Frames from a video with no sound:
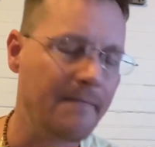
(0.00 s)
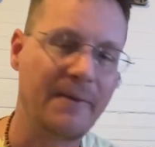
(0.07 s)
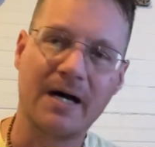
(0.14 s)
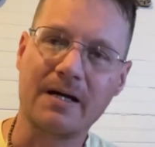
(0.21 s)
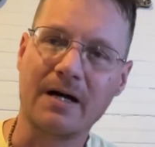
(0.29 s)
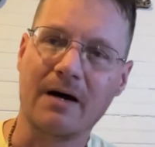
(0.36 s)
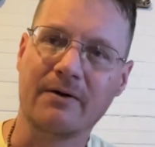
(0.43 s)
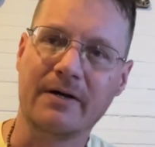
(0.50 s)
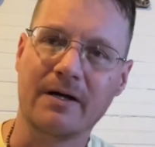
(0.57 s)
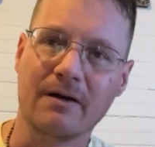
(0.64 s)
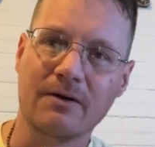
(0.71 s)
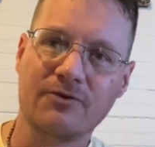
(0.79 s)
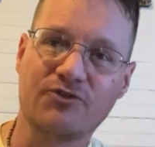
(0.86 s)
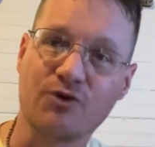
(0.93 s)
bad out
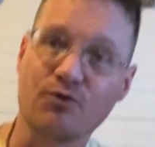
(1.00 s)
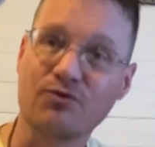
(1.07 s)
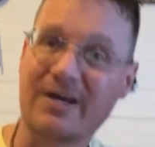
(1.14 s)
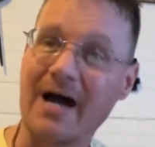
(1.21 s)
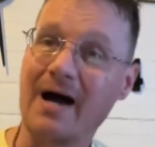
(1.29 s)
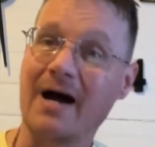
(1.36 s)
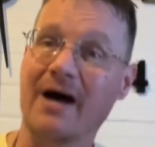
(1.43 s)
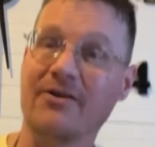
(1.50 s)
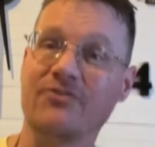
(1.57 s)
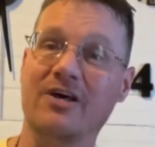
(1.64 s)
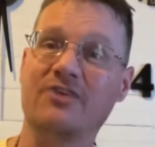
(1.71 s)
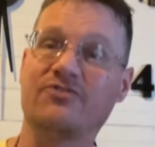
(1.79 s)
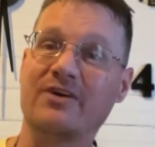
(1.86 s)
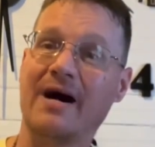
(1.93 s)
here. So, guys,
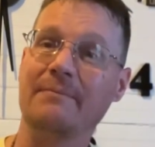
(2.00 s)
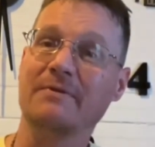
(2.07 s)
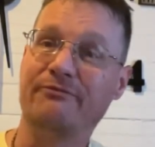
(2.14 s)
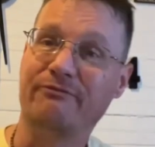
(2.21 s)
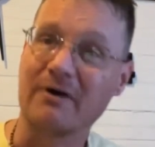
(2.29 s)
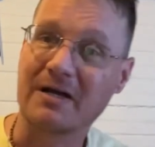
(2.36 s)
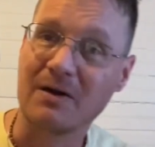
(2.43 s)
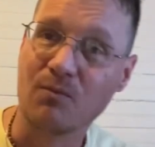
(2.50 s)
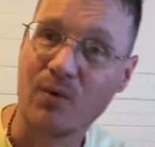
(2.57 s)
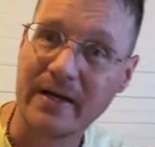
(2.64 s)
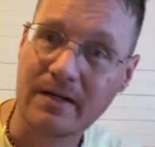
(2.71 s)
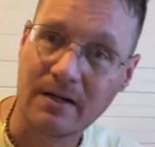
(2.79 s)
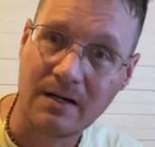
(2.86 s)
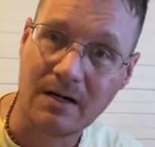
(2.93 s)
it's time to fucking
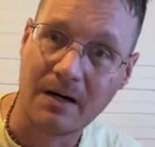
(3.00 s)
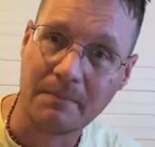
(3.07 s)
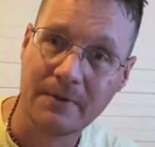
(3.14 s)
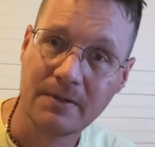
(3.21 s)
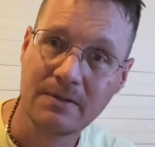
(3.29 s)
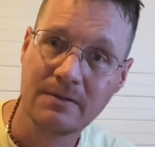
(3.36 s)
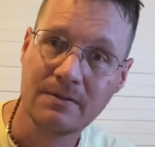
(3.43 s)
wake up.